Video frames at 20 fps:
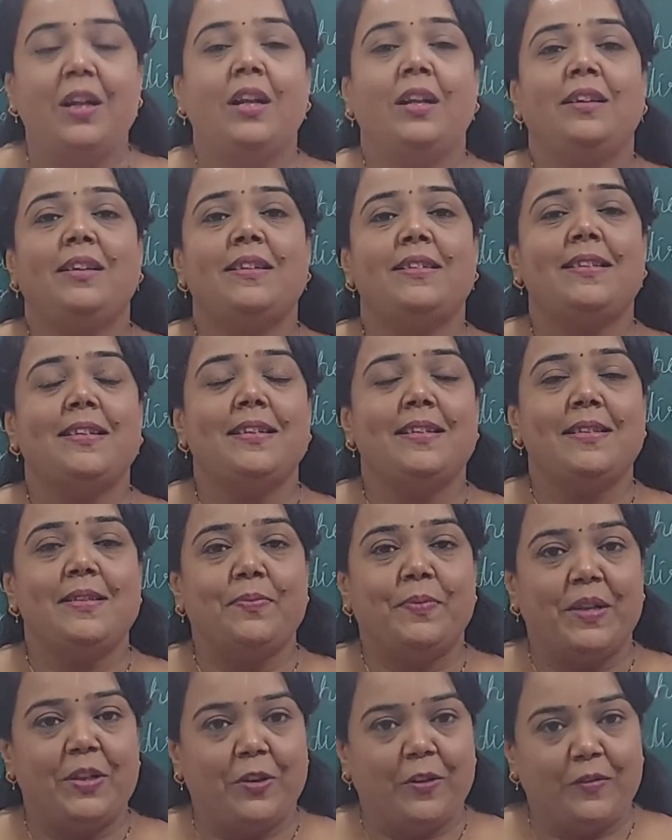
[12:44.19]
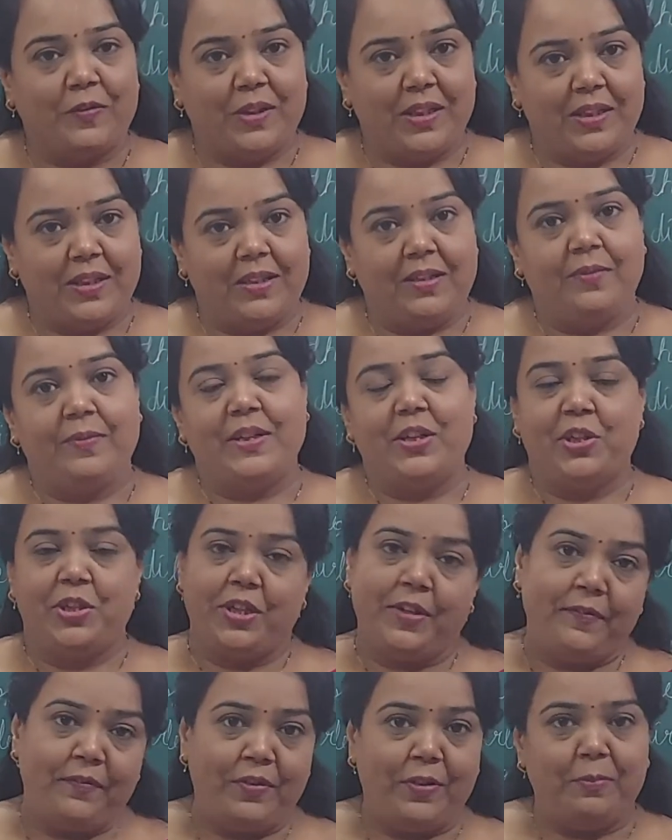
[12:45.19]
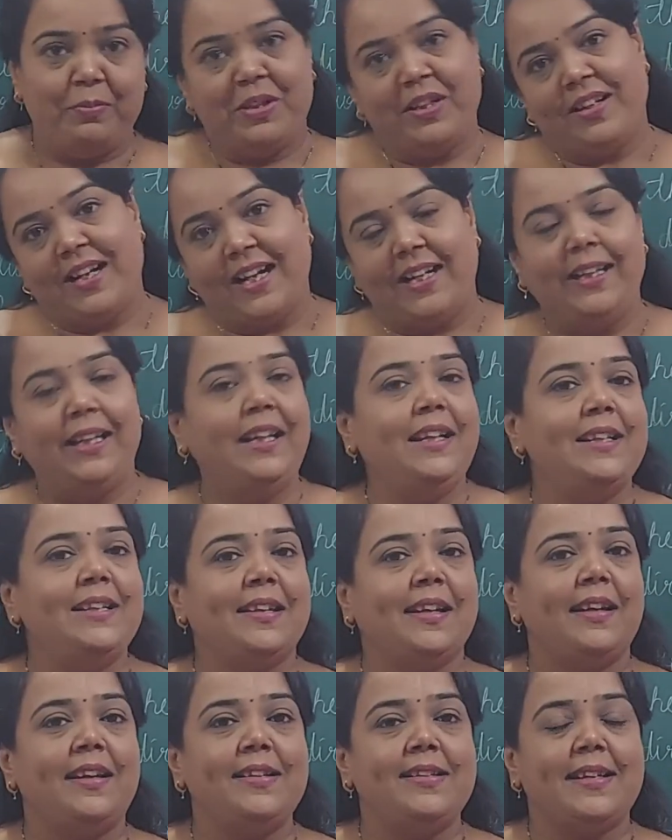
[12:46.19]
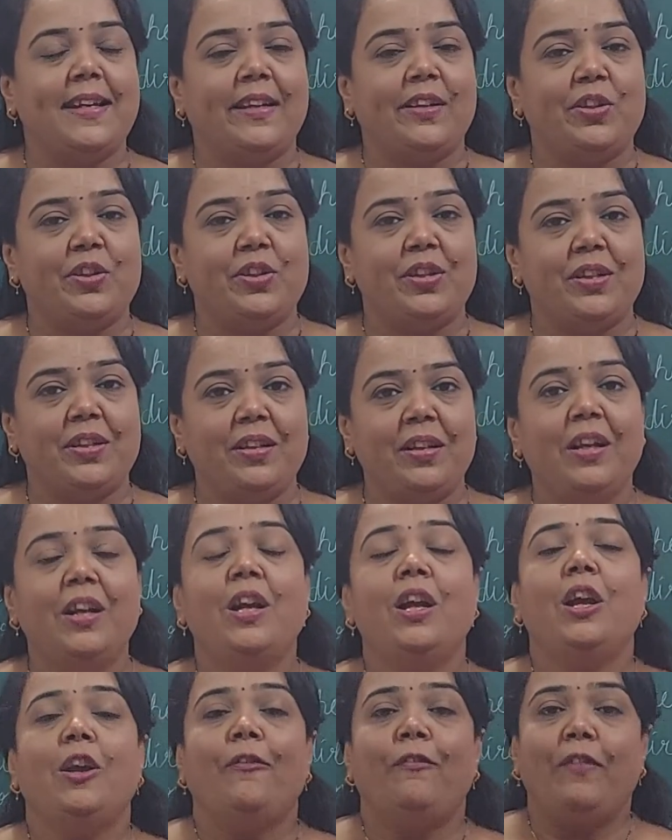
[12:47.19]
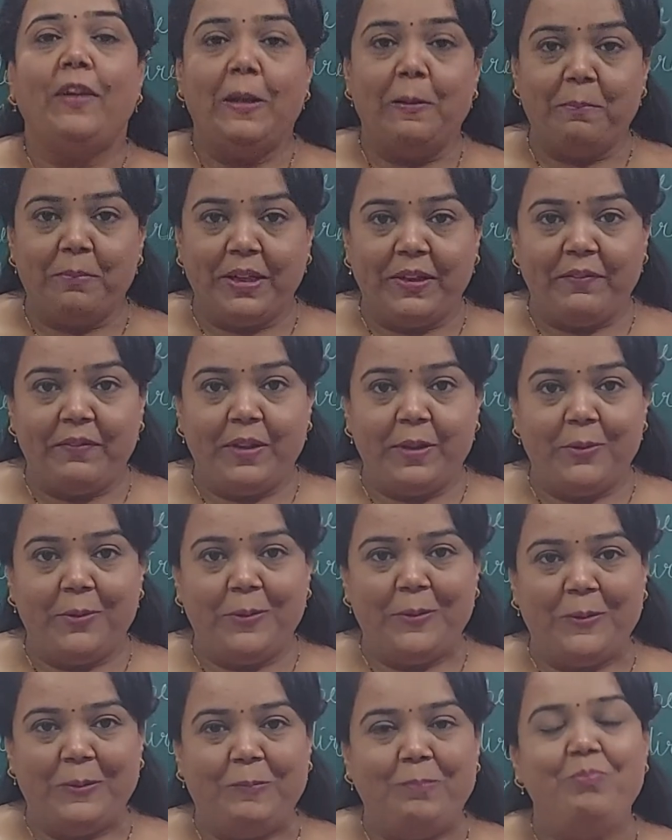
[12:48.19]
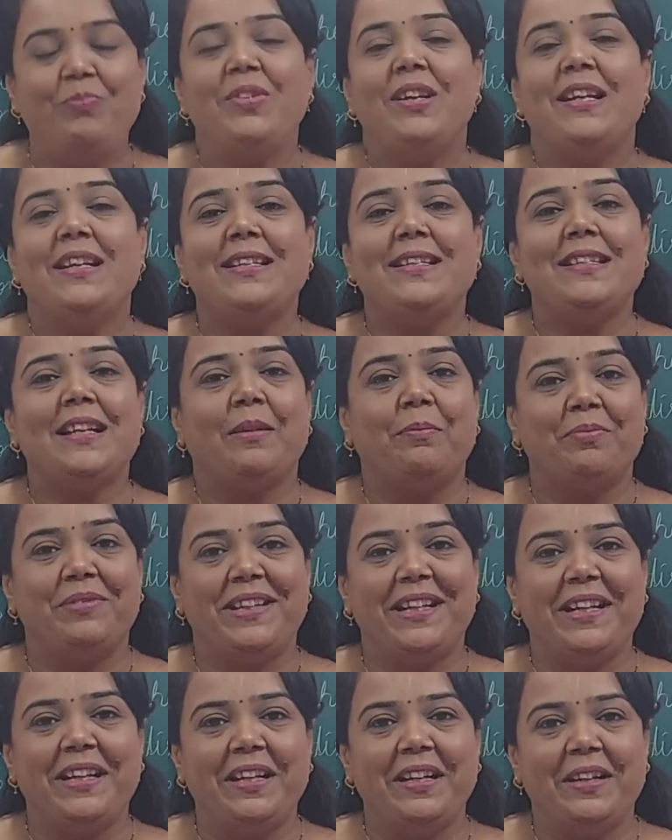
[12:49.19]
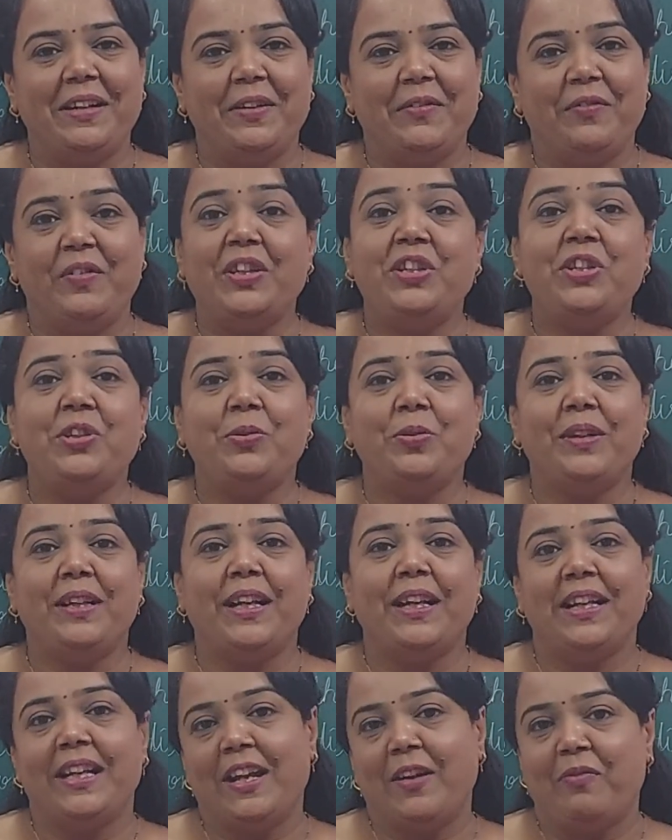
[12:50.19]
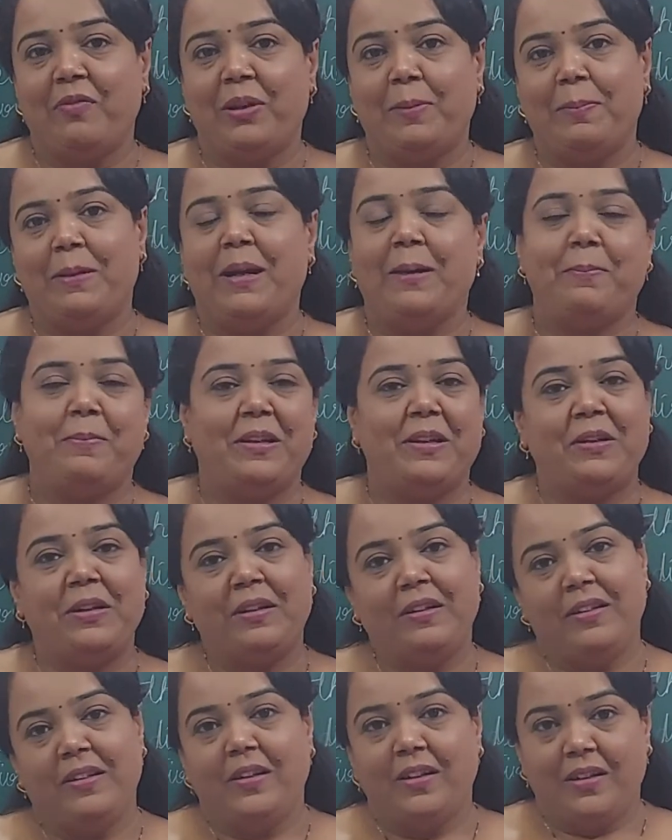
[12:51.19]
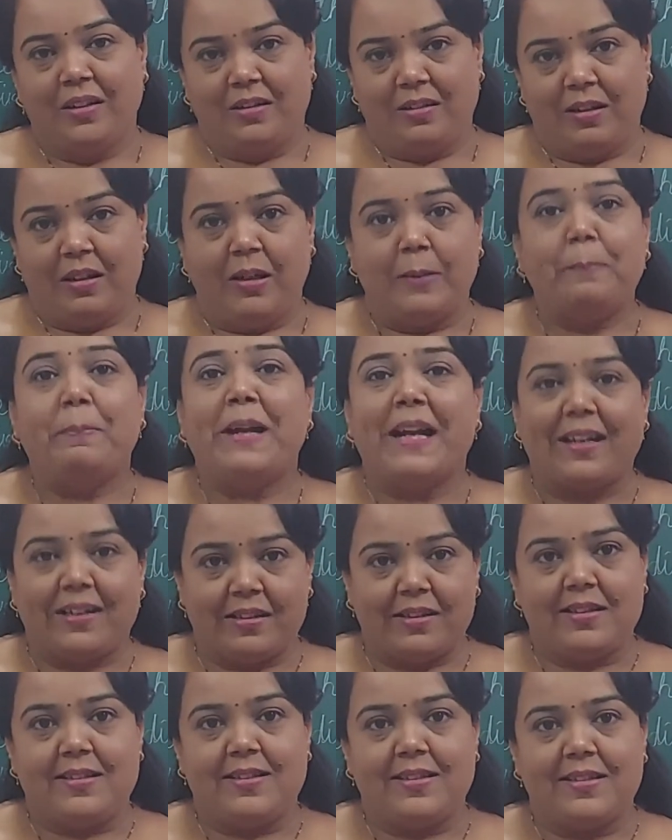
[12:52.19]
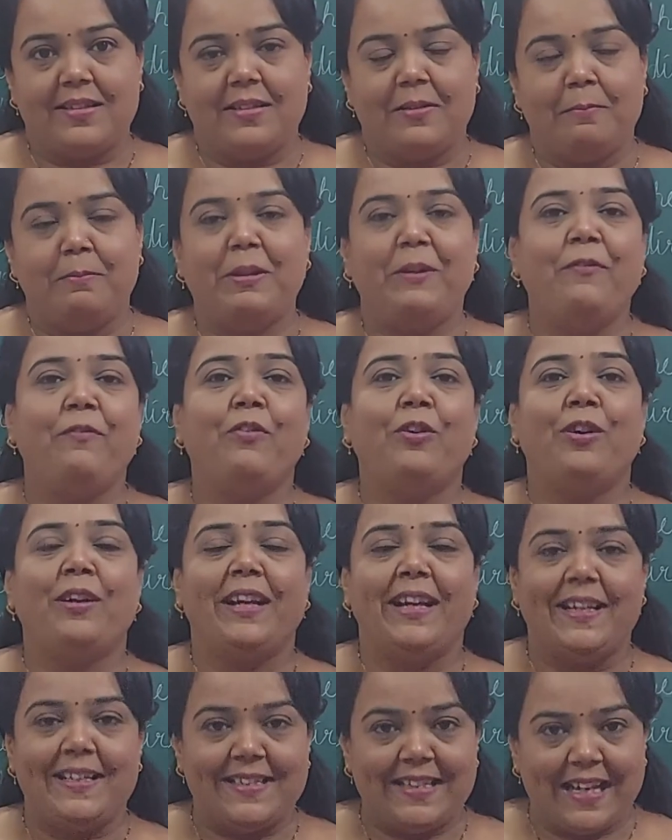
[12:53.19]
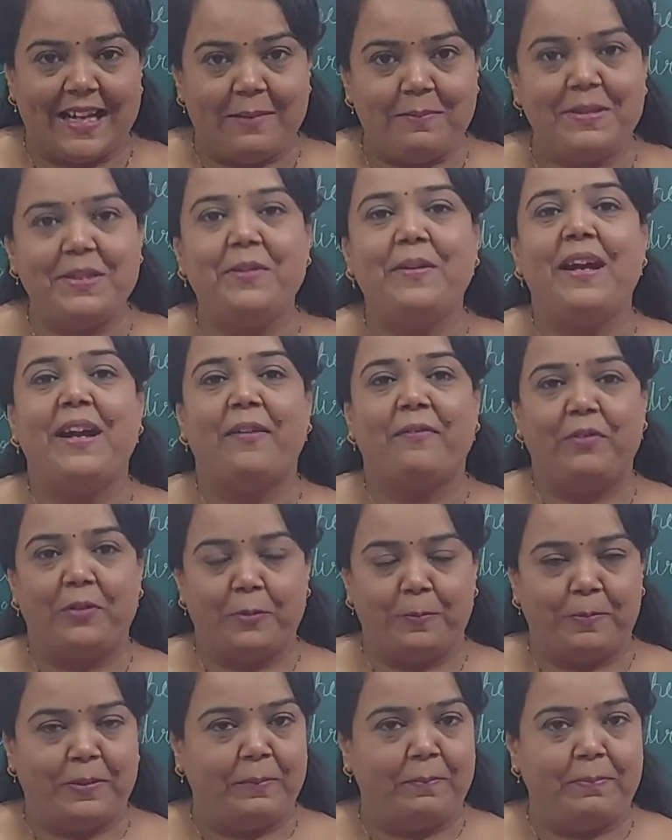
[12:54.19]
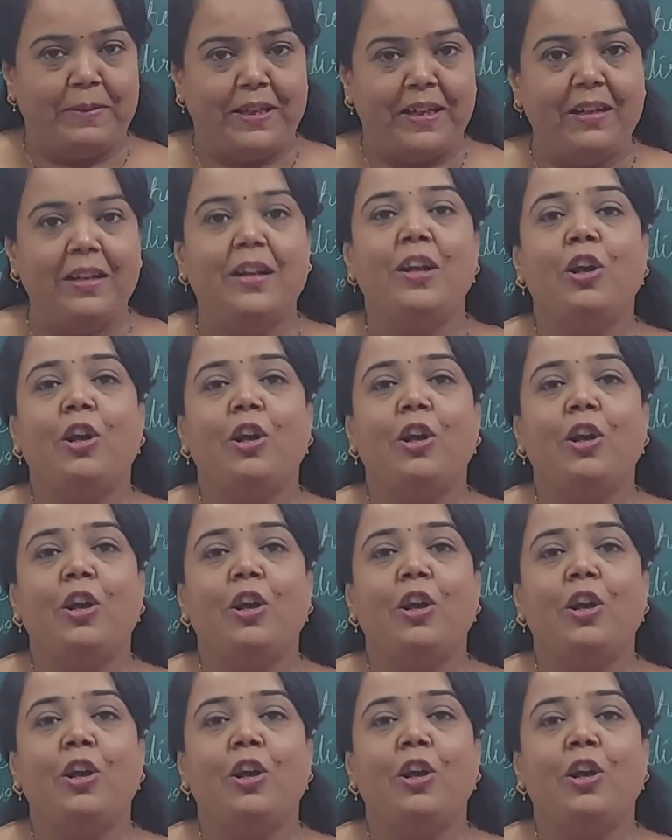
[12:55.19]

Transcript: This is one of the questions from the writing skill section. Film review is something which you can develop after practice. But for exams, you have to prepare.